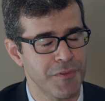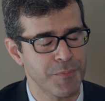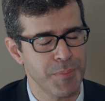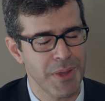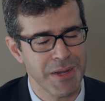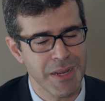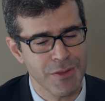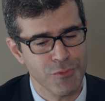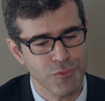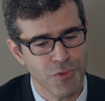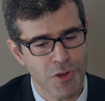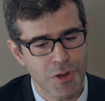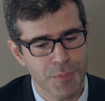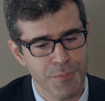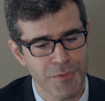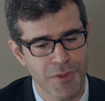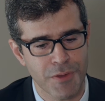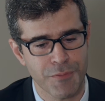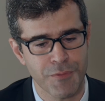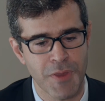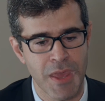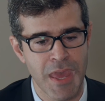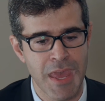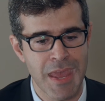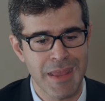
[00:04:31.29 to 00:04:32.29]
But in terms
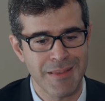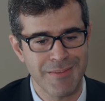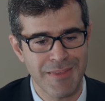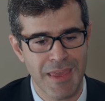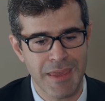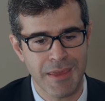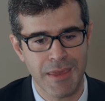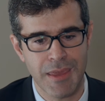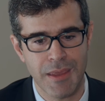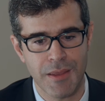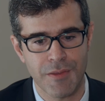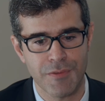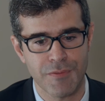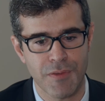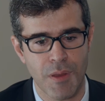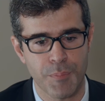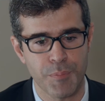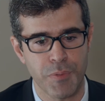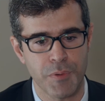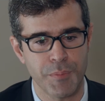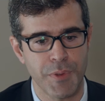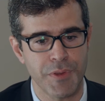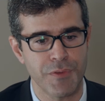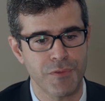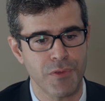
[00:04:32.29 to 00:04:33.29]
of taking
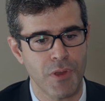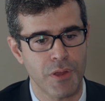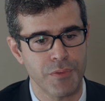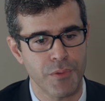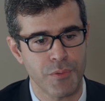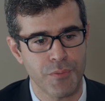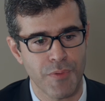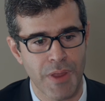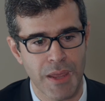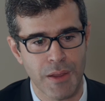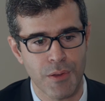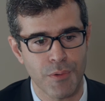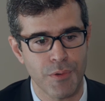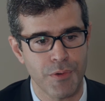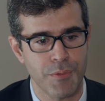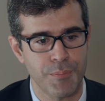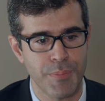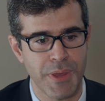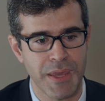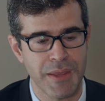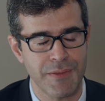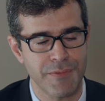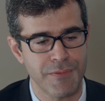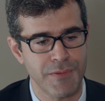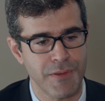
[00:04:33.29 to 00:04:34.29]
supplements on a regular
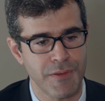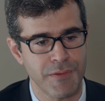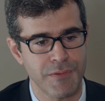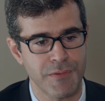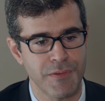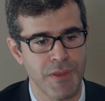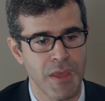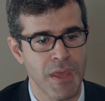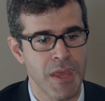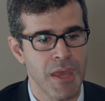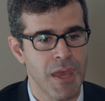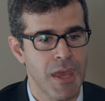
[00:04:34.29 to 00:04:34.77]
basis,